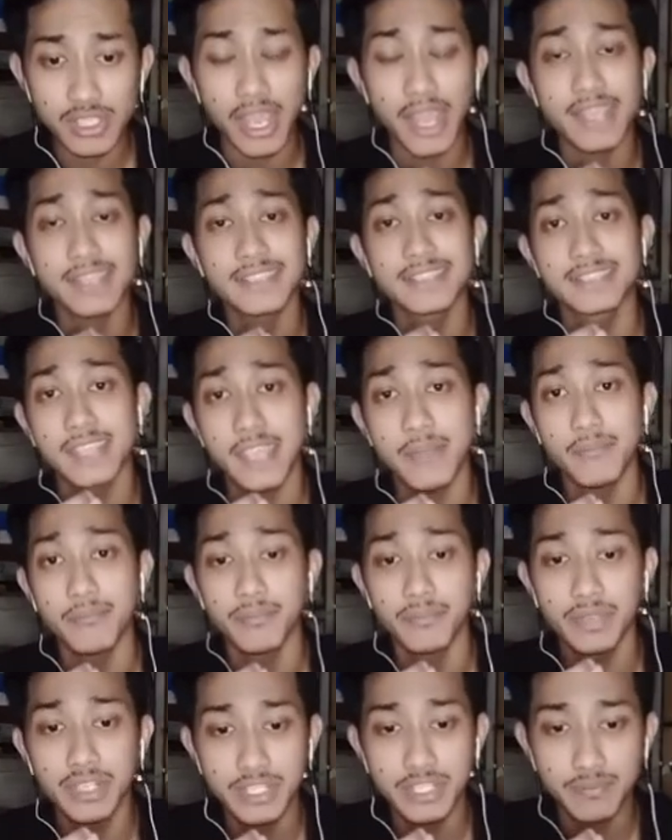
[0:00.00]
their
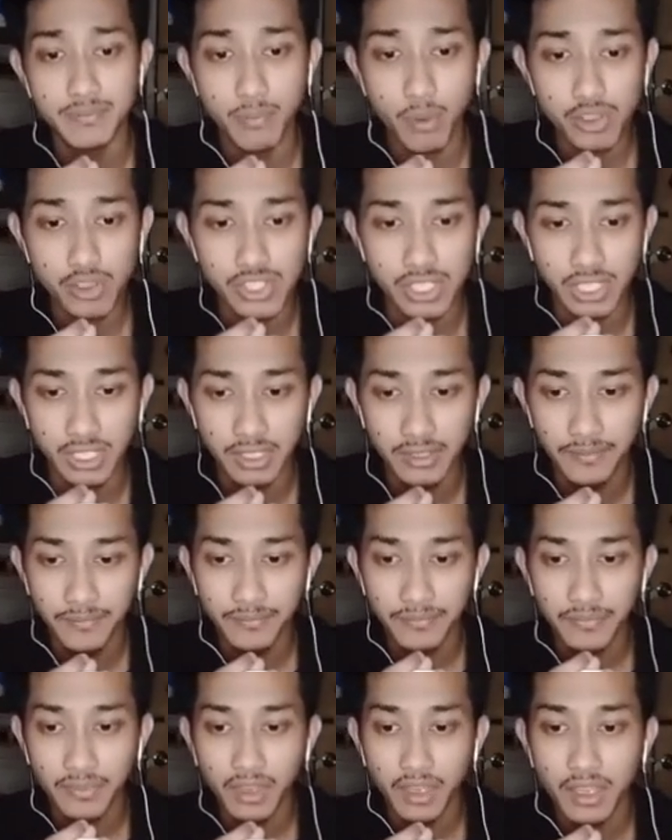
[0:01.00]
disposal.
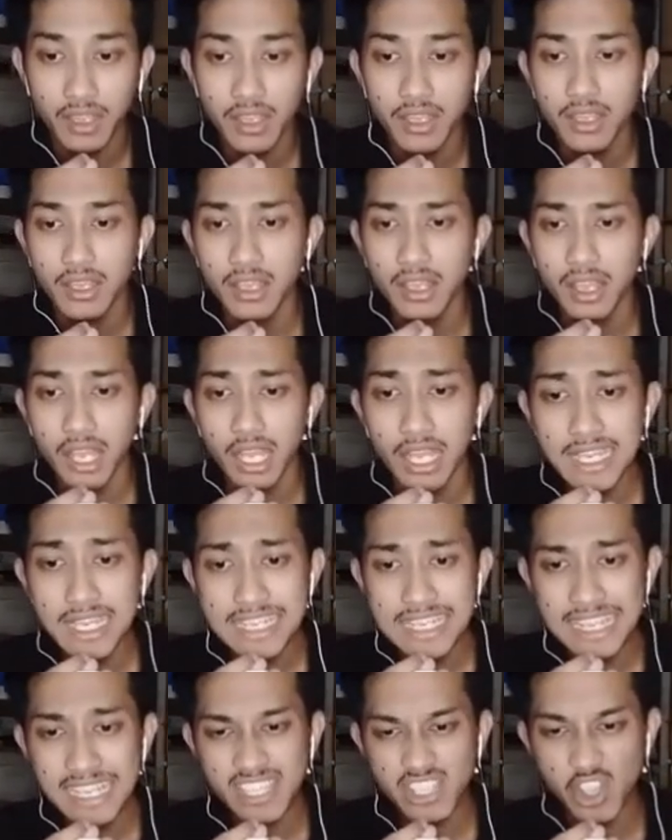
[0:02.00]
It is
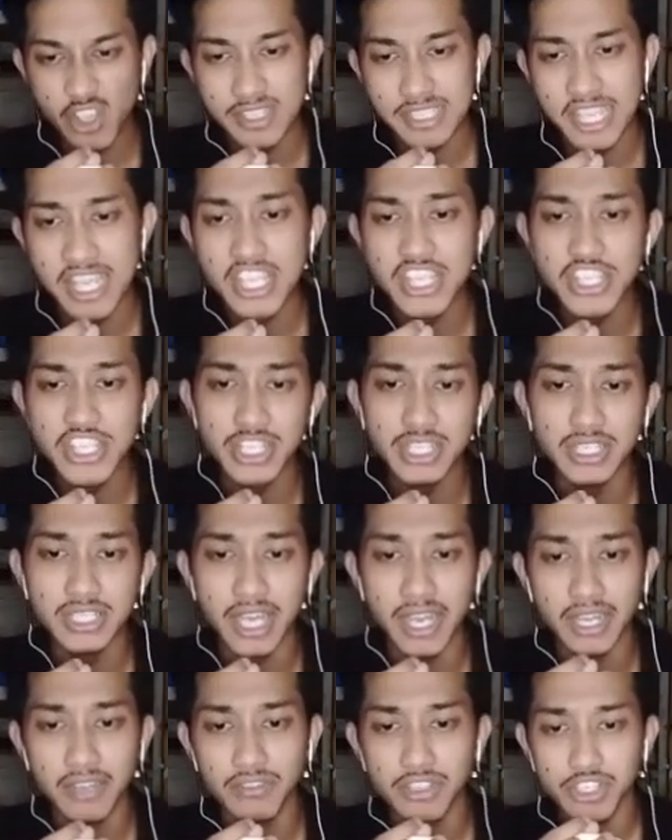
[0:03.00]
essential that
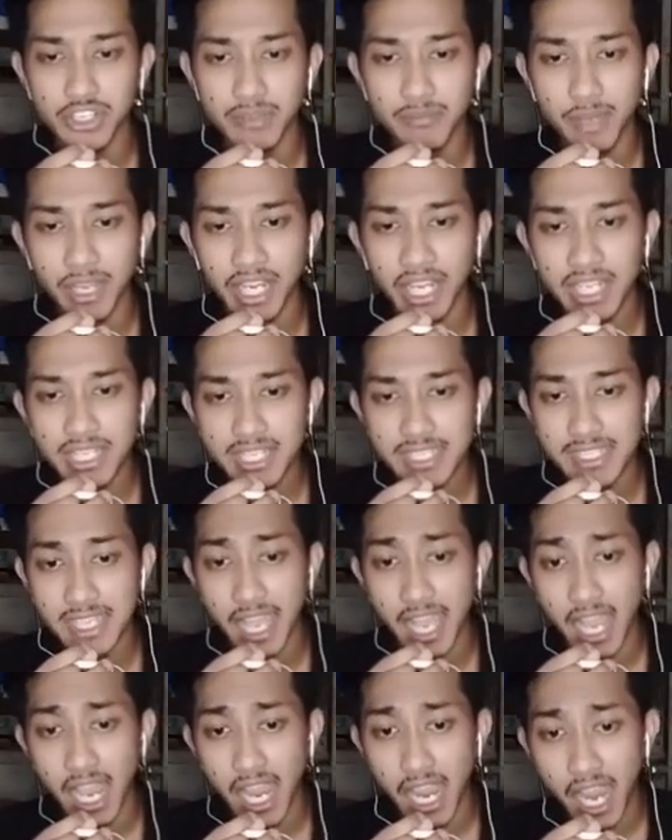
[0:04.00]
inventory managers
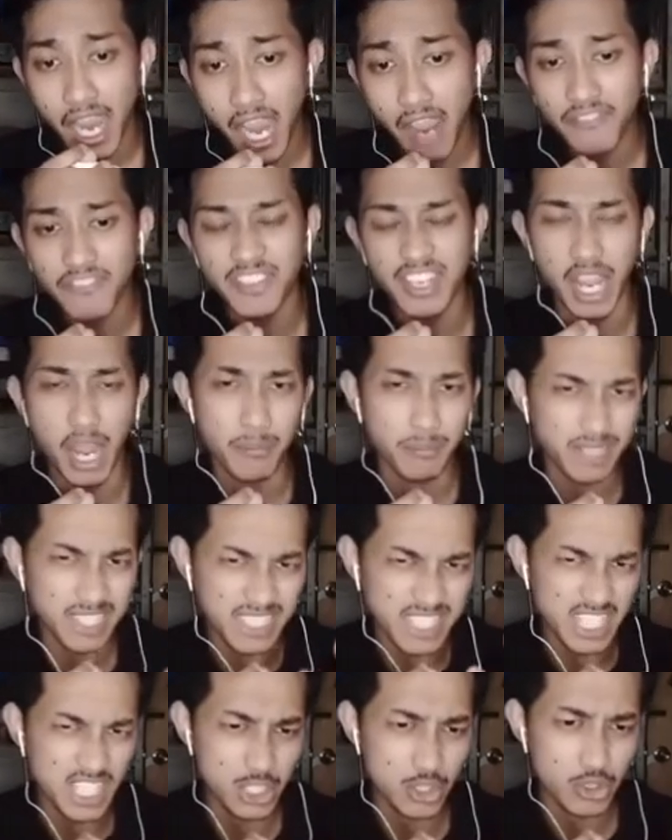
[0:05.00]
have the ability
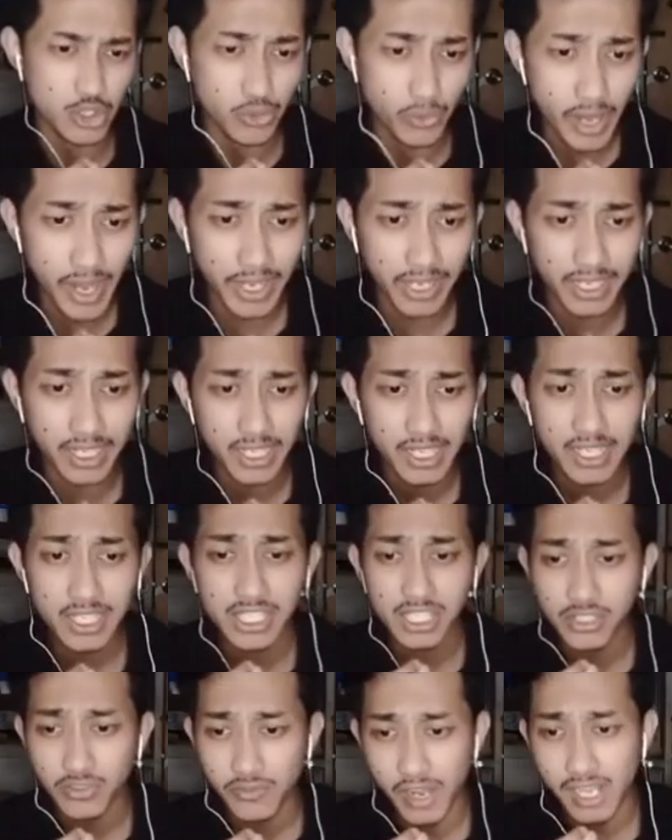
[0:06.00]
to track,
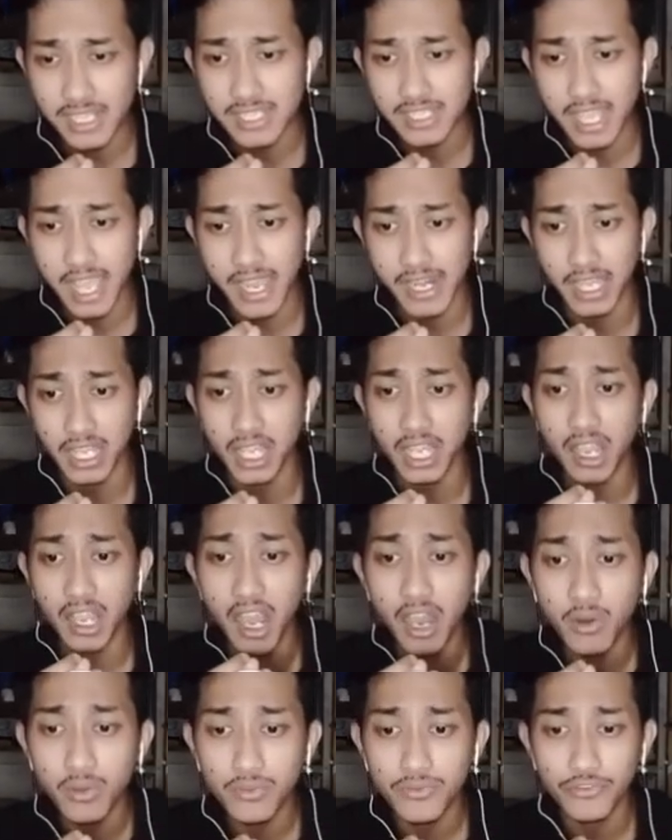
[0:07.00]
trace, and
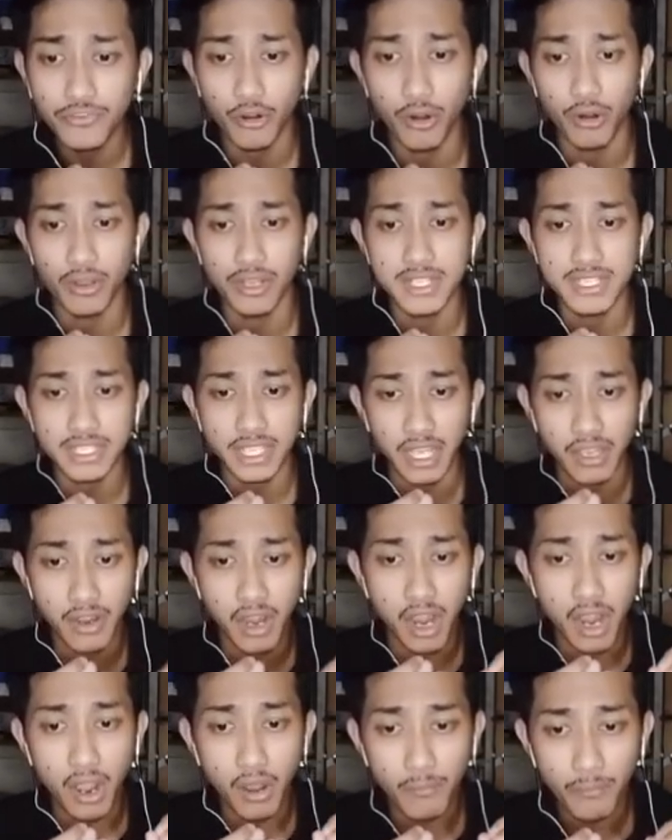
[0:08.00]
account for each
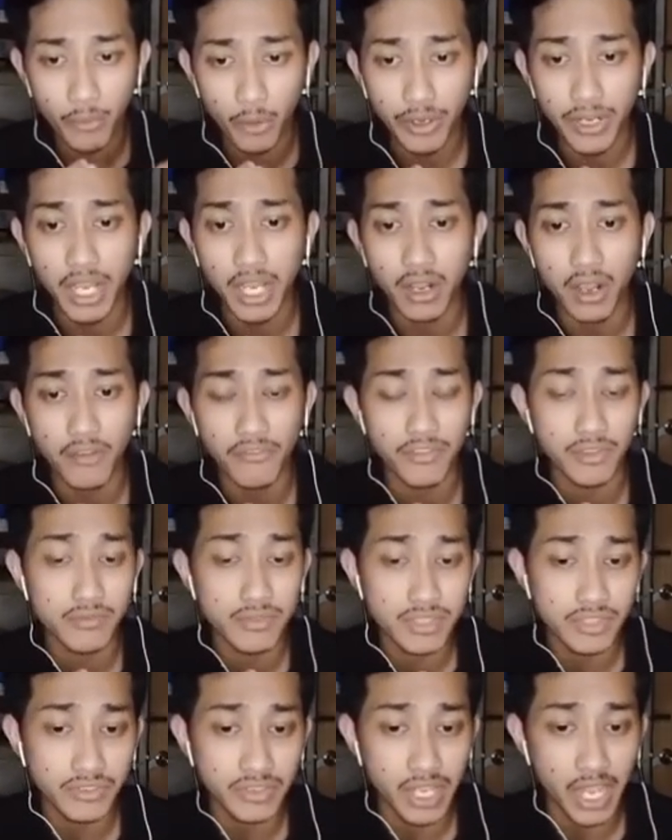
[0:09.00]
product of
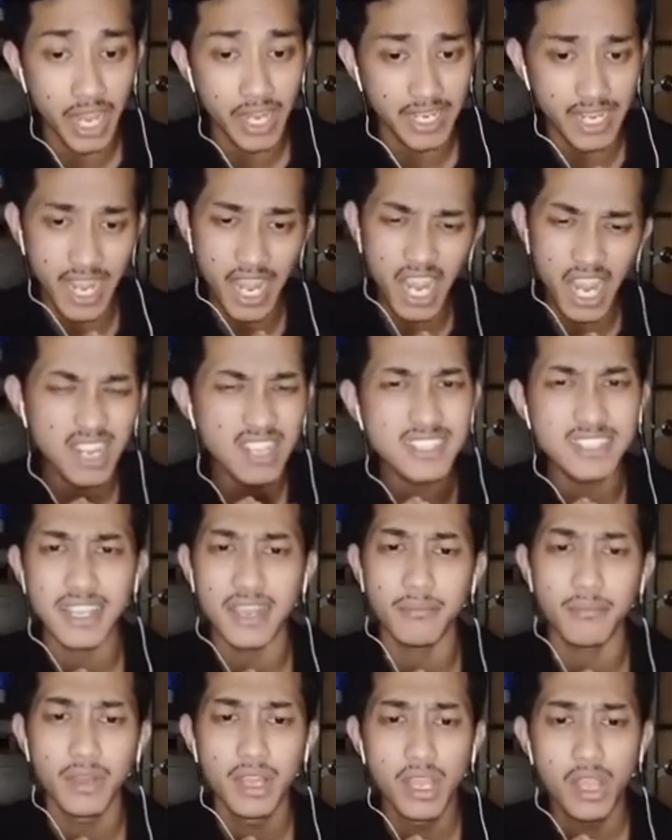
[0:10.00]
inventory at any time
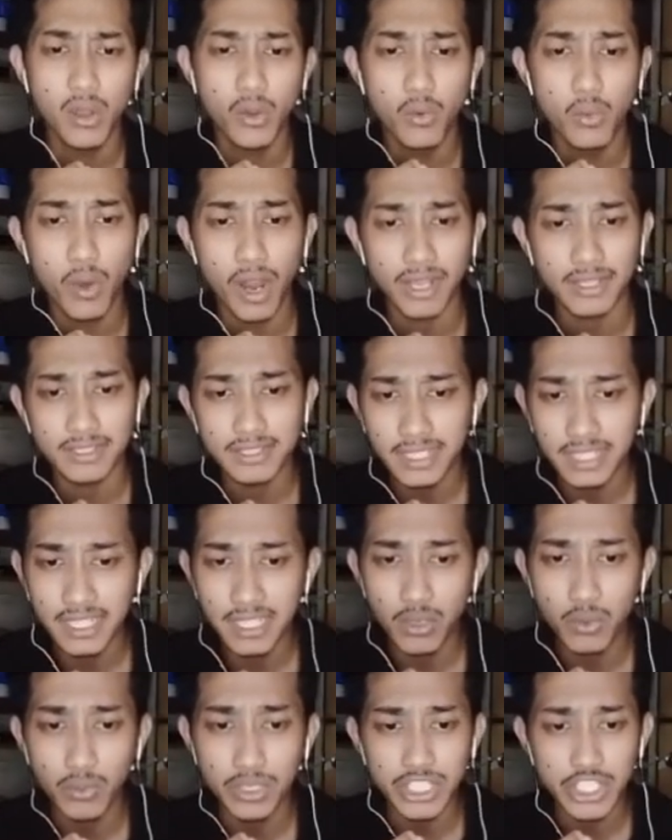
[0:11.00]
while dealing
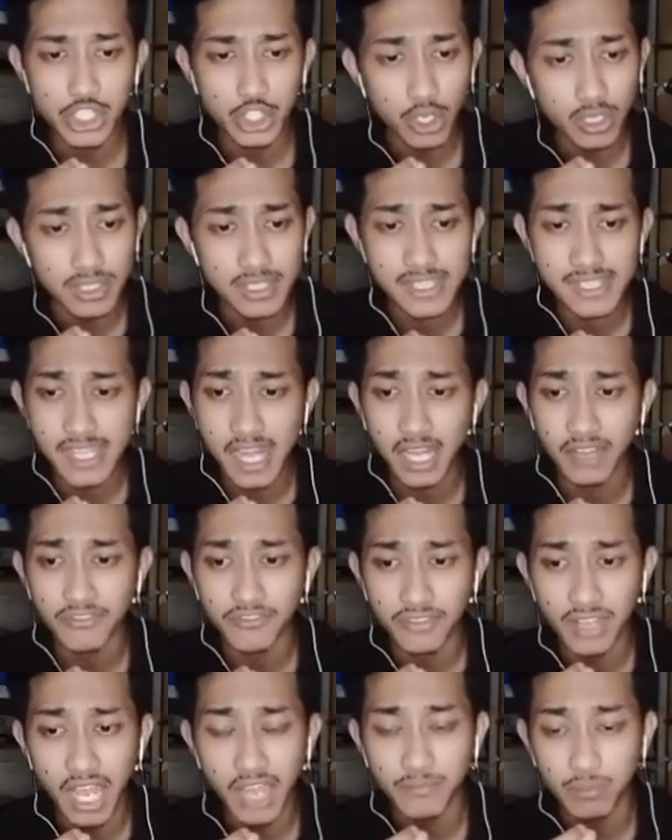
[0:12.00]
with short shelf-life
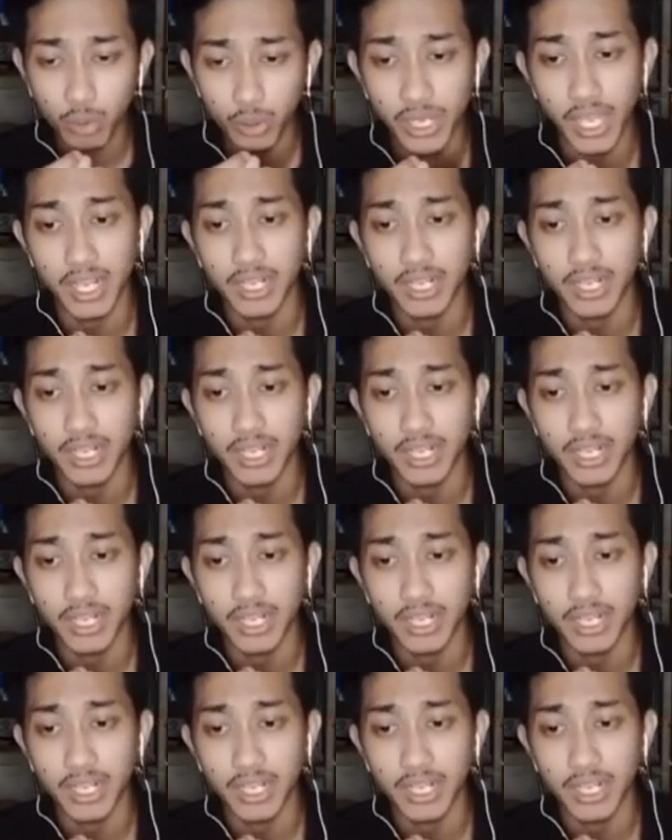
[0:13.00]
product.